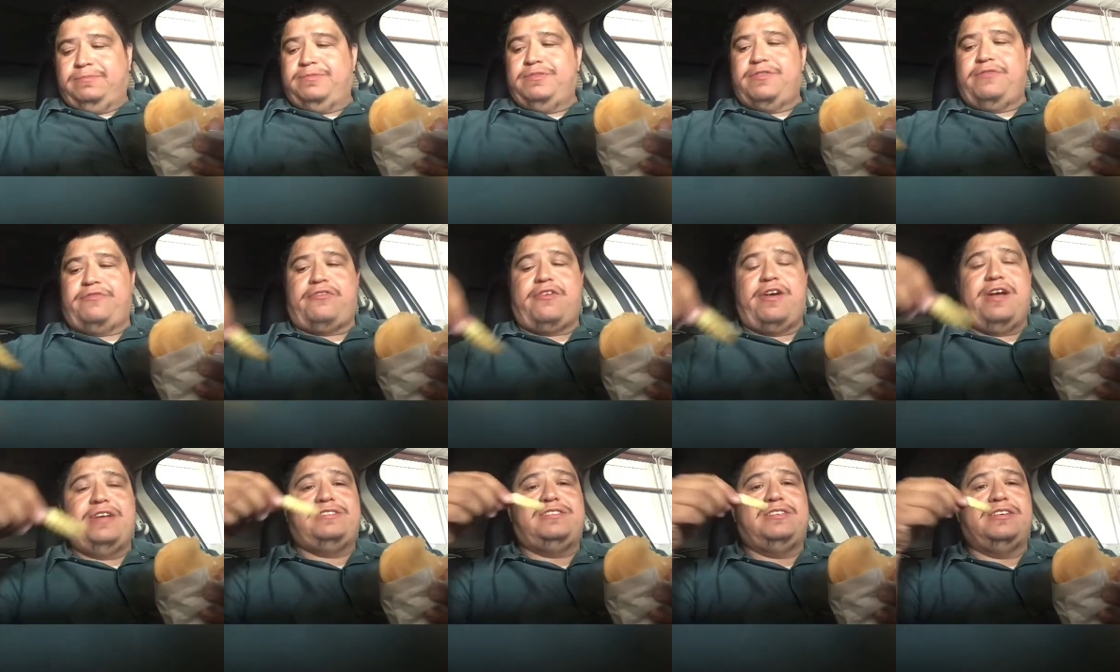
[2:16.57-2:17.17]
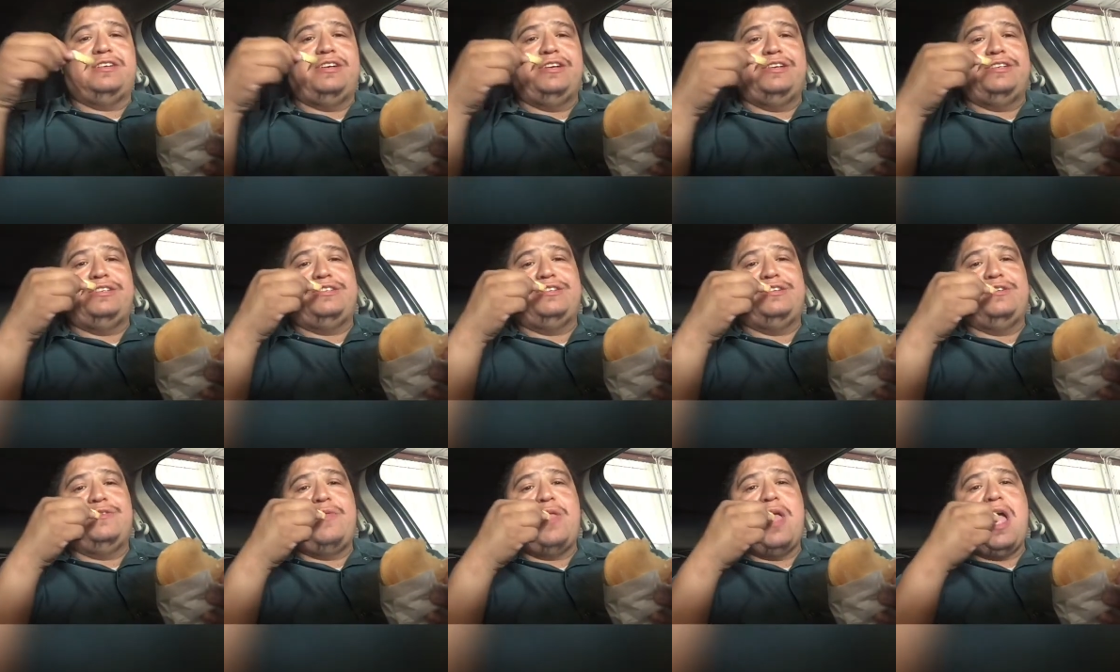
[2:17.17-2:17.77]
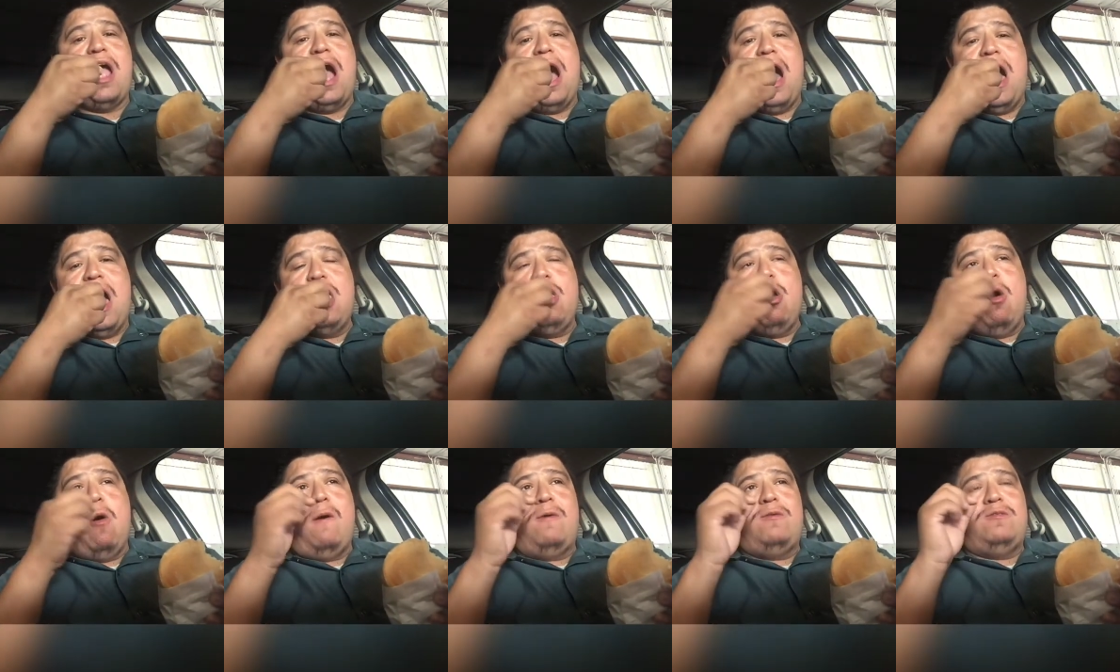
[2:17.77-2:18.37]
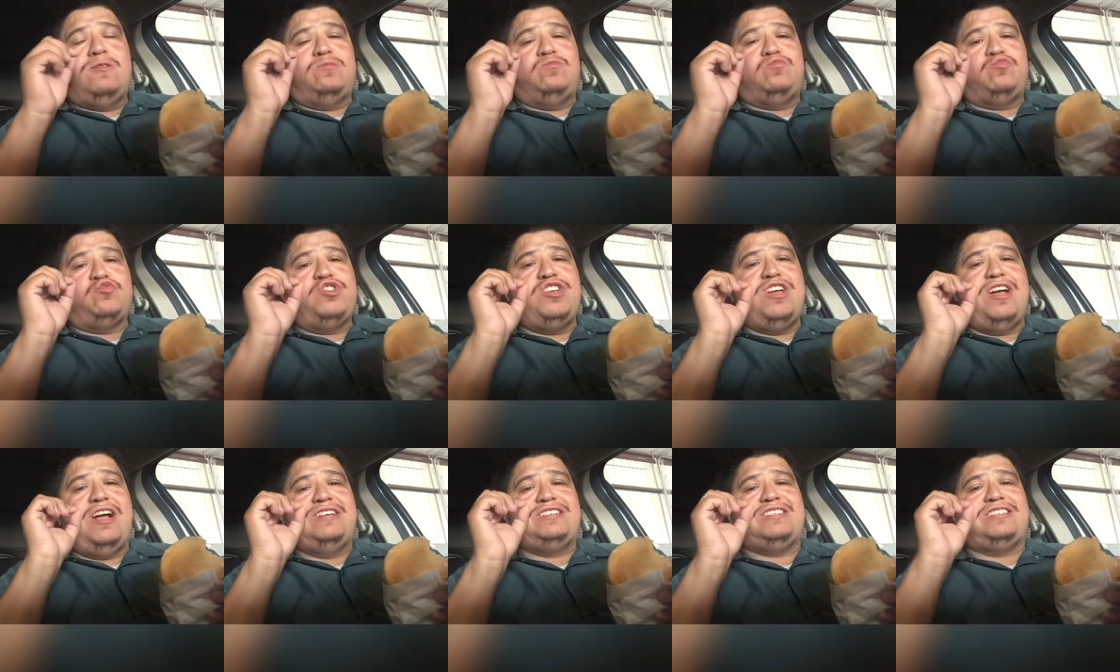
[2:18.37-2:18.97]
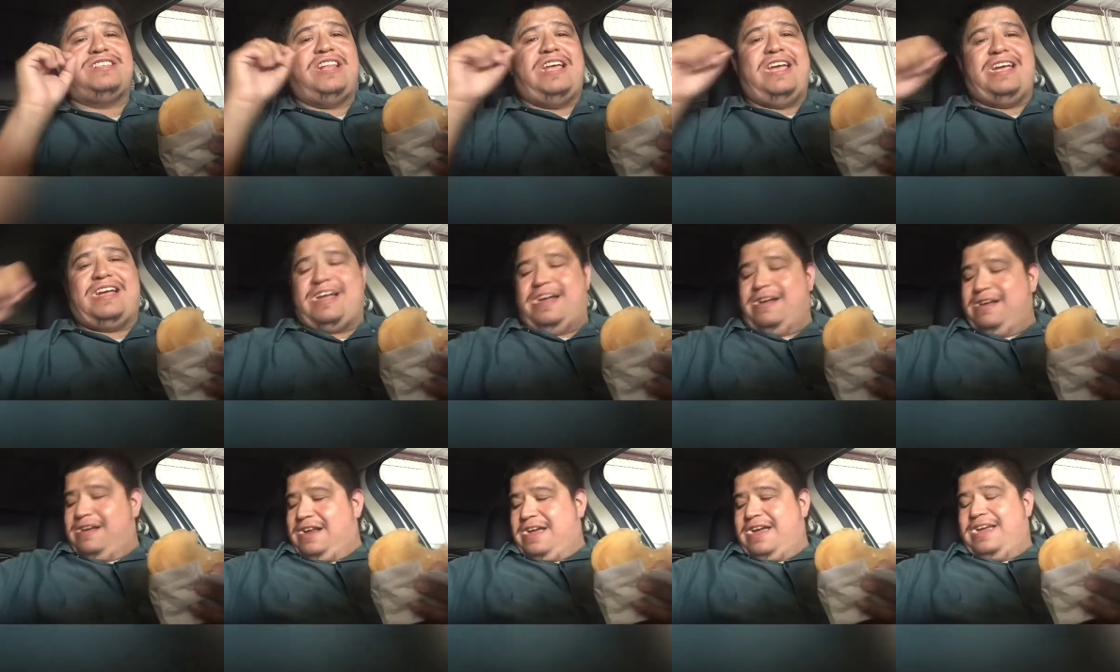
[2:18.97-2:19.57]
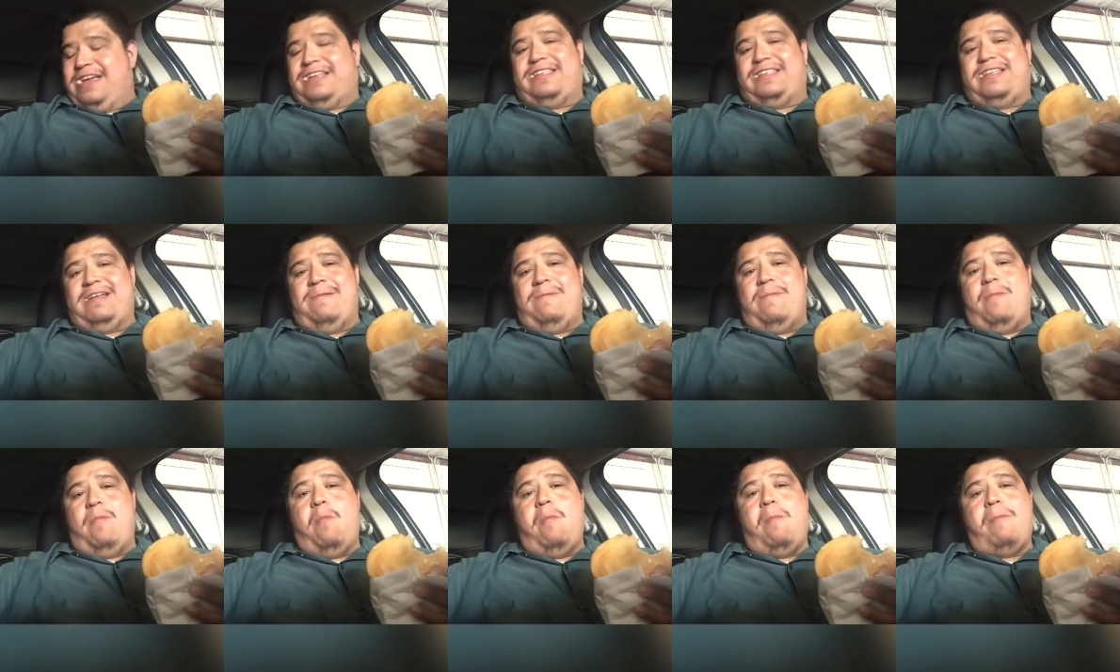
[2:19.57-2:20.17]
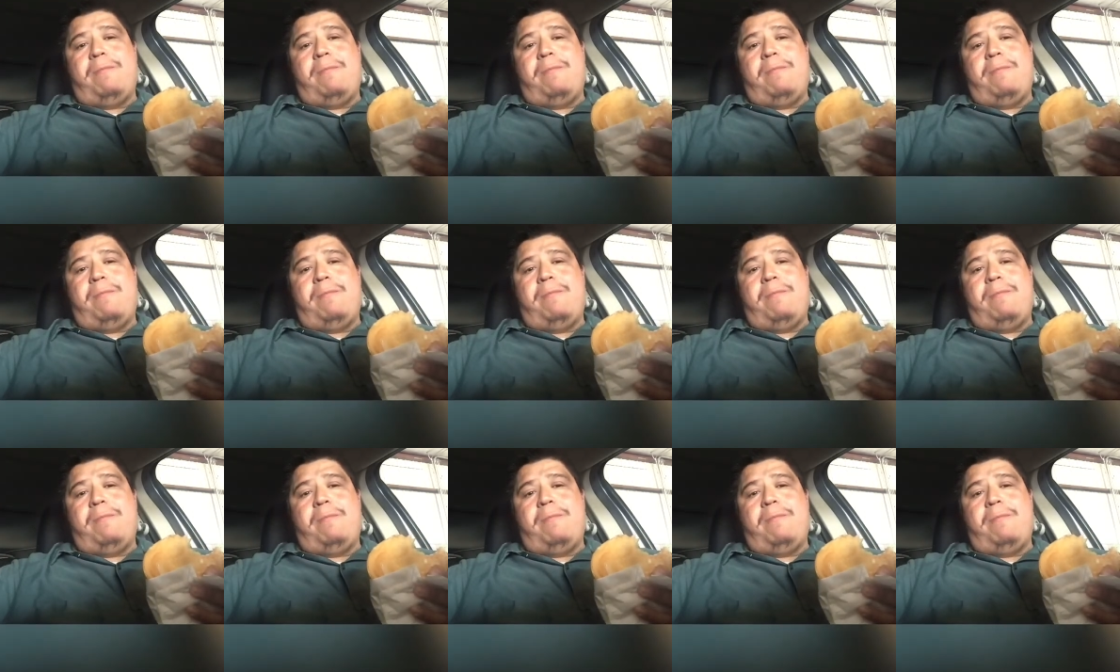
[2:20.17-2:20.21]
The fries are good too. Just like I like them.